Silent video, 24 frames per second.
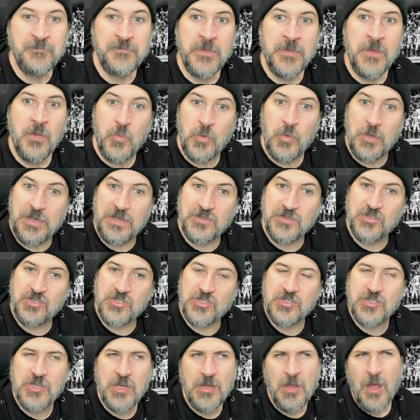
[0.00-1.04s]

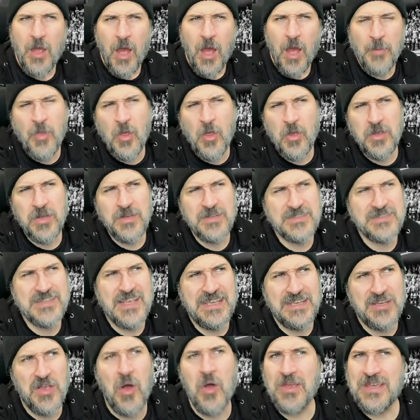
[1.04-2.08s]
which I'm not going to say
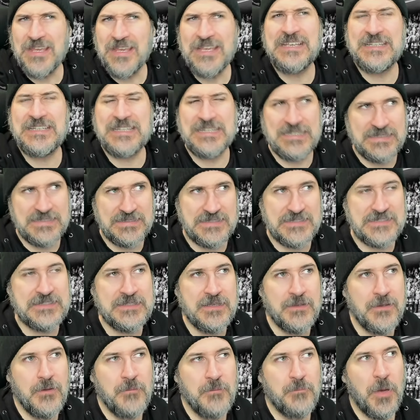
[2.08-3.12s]
he got heated,
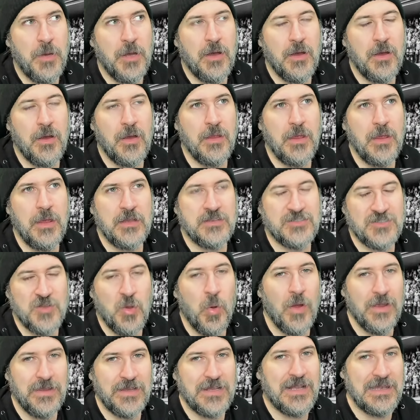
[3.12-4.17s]
but it's
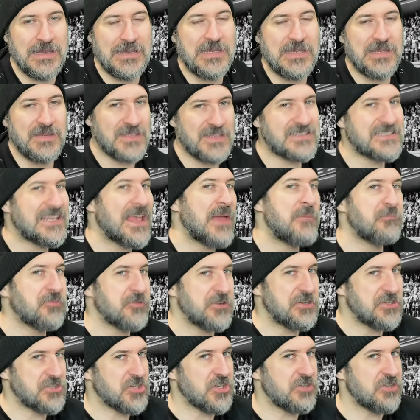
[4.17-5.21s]
quite clear the
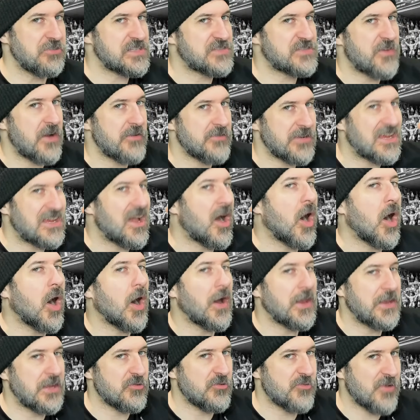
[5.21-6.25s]
temperature is very
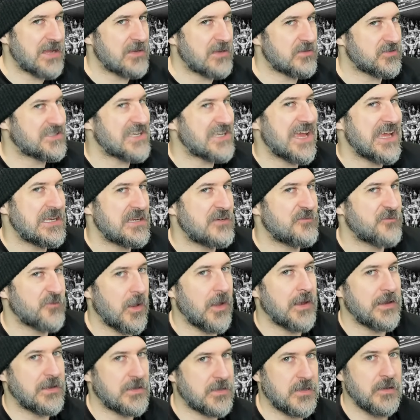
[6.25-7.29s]
high around Dave.
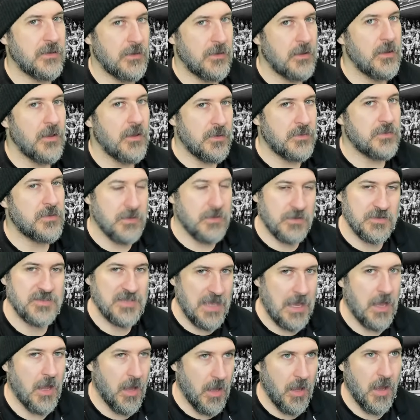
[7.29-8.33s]
Like, there's,
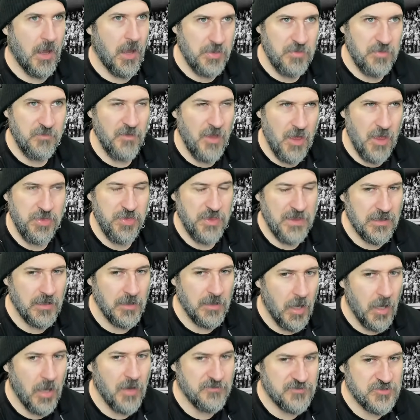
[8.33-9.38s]
I think, a
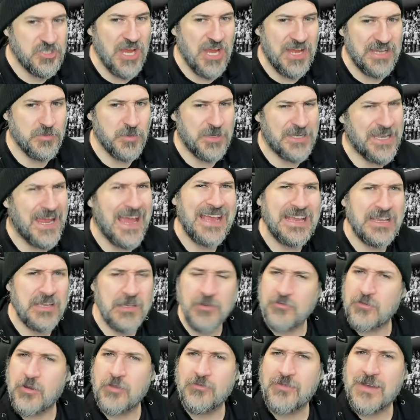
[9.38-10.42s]
lot of genuine
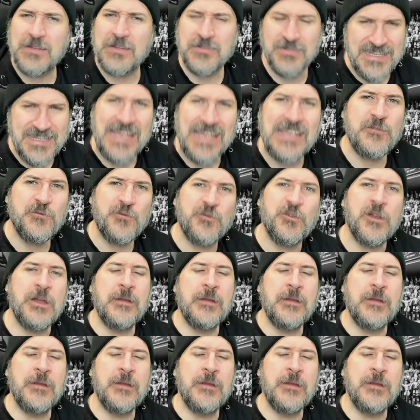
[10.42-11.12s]
anger around Dave.